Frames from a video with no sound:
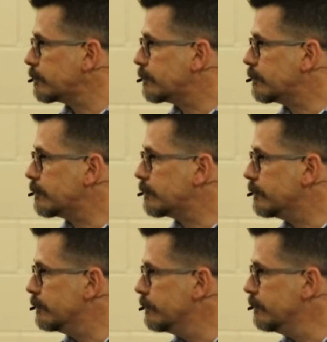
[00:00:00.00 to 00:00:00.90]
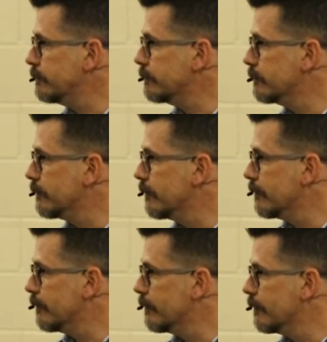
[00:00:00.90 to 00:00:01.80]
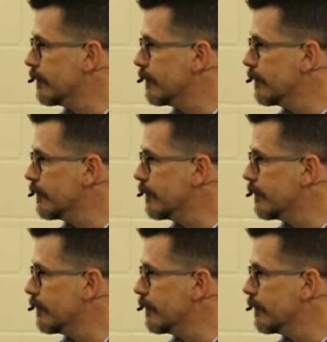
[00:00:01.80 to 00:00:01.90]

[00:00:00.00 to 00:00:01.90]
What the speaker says: Nobody speaks.